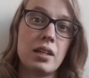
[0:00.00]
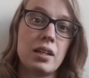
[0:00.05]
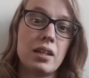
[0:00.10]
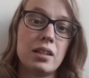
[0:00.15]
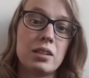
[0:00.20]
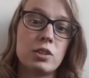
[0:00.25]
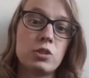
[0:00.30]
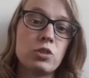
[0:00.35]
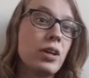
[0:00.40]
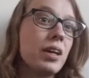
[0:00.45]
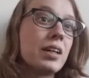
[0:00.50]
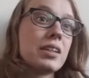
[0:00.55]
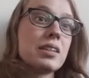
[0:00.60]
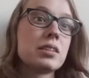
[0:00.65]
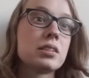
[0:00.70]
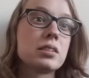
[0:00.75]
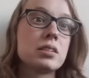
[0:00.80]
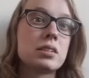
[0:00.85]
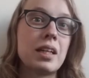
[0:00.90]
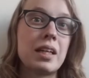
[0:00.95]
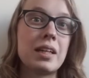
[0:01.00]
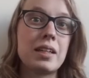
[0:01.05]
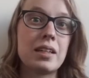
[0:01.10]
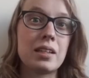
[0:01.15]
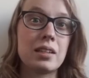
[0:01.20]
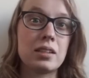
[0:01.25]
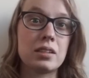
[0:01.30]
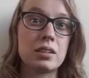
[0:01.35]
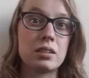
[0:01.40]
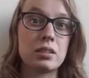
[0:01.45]
I tried
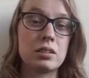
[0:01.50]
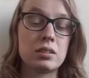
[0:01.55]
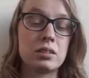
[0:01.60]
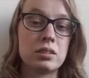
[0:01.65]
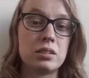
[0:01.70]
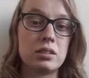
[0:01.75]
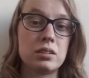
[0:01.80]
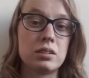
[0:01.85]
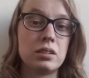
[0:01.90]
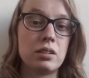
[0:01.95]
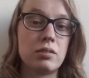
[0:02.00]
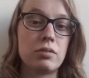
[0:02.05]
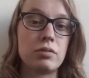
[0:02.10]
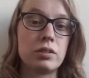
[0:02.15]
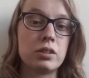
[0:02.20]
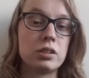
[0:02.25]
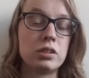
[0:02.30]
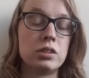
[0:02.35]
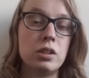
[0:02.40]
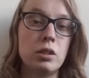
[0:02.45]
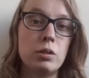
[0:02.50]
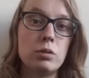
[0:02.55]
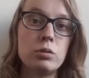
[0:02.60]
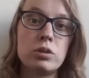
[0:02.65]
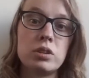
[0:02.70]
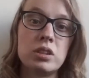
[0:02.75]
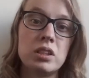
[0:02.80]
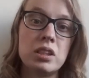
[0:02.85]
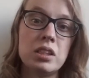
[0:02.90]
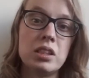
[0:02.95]
taking different
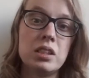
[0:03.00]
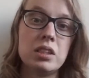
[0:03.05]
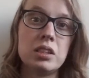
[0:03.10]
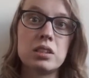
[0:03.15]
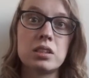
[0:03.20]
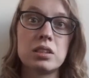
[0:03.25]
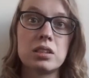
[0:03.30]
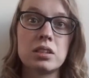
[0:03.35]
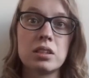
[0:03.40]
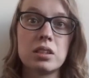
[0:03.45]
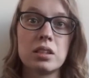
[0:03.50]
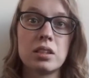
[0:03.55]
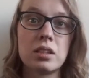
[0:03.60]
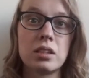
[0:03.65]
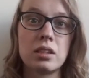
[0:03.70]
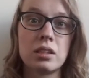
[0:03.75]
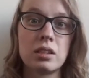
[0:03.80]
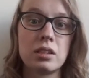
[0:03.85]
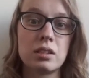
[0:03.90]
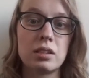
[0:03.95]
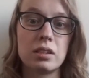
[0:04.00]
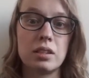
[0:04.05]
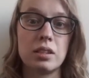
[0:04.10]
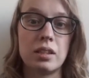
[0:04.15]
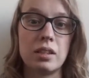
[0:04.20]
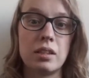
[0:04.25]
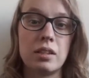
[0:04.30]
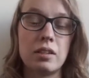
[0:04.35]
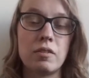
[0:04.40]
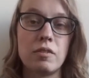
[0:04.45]
doses
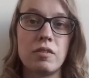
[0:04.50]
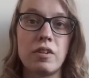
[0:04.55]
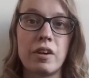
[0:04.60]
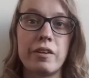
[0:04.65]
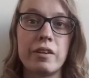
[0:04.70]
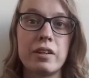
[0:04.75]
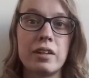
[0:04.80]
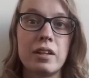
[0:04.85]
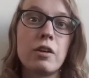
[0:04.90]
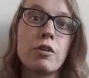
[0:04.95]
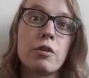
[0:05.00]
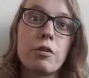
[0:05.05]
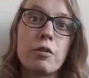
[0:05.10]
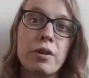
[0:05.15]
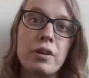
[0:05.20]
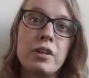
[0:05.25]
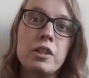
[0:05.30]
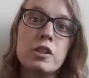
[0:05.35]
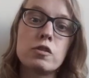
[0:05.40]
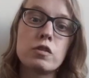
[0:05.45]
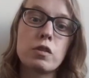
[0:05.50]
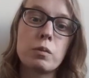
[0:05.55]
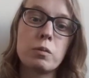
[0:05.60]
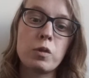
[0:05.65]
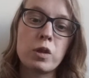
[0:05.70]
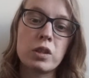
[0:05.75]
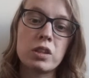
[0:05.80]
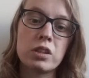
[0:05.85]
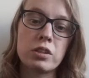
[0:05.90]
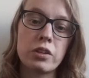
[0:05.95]
in a very narrow range from
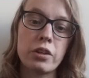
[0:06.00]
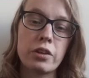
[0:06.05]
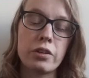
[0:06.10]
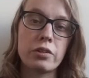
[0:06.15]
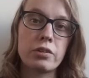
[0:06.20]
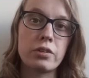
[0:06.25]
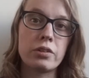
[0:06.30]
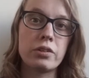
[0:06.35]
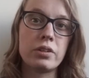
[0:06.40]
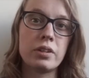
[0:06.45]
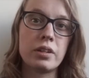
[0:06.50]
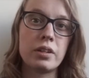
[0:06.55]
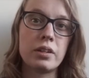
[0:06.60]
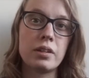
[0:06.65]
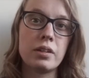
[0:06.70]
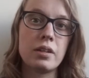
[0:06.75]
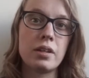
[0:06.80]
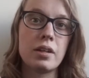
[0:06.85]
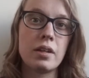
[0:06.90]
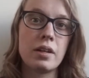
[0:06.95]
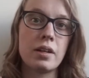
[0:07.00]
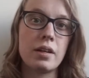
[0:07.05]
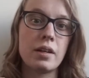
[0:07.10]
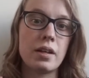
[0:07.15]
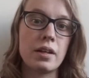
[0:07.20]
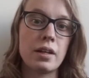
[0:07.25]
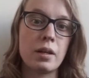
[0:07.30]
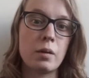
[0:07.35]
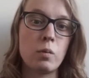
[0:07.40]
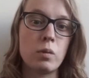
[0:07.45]
one another.
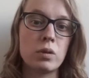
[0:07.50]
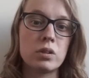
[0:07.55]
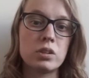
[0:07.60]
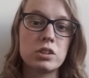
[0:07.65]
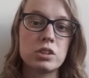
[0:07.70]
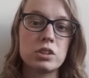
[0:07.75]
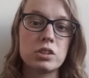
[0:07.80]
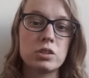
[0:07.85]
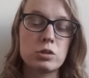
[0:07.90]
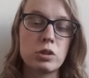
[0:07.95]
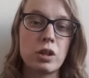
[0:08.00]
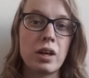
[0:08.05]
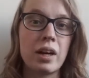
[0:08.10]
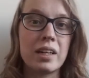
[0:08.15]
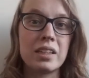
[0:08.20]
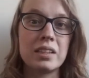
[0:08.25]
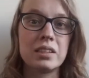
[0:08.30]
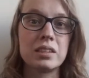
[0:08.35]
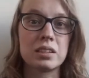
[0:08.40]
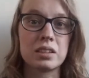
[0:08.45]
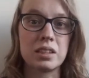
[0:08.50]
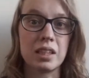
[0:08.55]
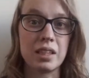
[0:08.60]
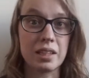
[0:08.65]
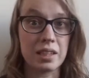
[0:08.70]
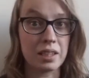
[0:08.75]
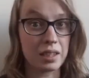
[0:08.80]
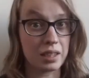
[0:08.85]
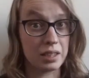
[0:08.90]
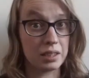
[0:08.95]
And I once tried
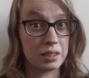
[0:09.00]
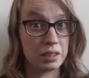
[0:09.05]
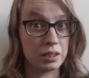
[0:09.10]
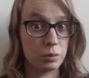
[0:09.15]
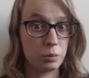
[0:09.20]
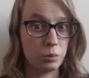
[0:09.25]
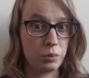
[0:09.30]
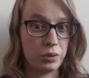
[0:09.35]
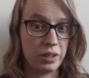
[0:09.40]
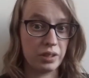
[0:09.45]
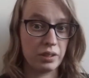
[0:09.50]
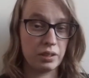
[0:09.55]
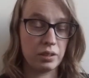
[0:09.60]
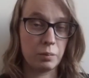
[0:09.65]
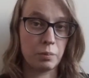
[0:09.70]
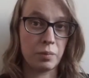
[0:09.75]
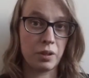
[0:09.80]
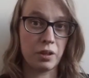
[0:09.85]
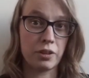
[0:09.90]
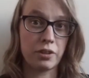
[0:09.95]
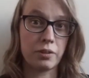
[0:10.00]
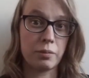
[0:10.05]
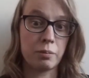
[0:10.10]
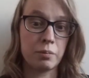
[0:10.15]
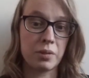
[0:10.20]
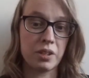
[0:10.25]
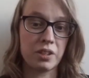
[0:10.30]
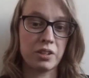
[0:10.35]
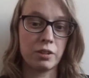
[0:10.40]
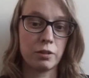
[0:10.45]
taking it with the
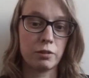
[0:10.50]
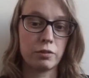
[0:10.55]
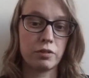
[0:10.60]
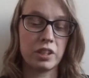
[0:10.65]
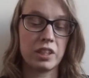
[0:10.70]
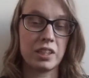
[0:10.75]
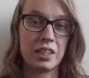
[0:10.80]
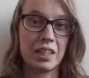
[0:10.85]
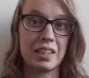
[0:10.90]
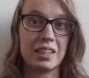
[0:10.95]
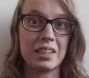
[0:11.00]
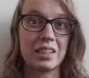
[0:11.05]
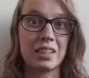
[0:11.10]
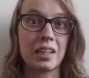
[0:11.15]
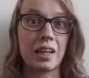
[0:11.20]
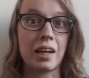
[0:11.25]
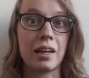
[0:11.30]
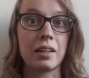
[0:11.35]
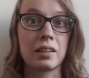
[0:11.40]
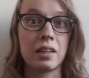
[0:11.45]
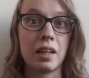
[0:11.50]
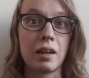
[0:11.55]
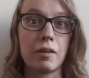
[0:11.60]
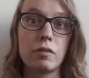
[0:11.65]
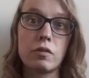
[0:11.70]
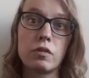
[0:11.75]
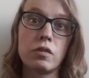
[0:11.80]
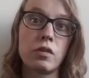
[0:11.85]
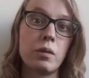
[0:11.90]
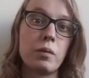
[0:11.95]
methylphenidate that I had
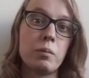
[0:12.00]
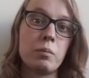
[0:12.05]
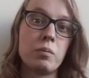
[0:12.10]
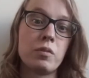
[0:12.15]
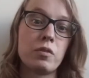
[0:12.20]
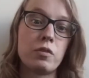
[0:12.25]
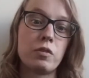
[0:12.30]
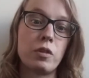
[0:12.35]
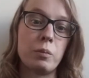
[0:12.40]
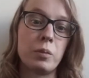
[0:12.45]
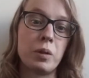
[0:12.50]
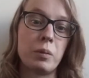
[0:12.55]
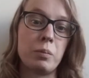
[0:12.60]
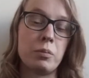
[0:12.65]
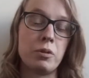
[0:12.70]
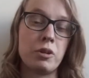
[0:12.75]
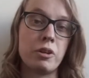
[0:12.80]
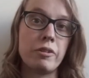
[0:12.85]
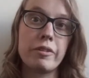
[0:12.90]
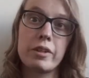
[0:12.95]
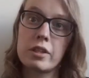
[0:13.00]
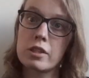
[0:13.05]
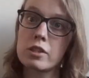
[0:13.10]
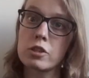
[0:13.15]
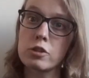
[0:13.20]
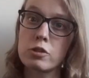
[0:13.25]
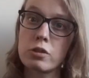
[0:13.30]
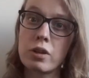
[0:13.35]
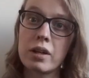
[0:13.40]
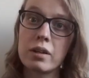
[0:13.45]
left from the previous
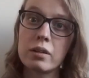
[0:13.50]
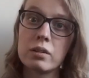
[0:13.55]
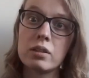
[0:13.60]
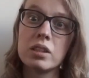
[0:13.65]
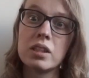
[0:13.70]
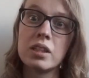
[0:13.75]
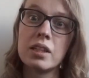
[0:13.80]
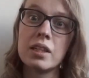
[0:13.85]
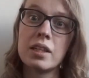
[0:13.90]
trial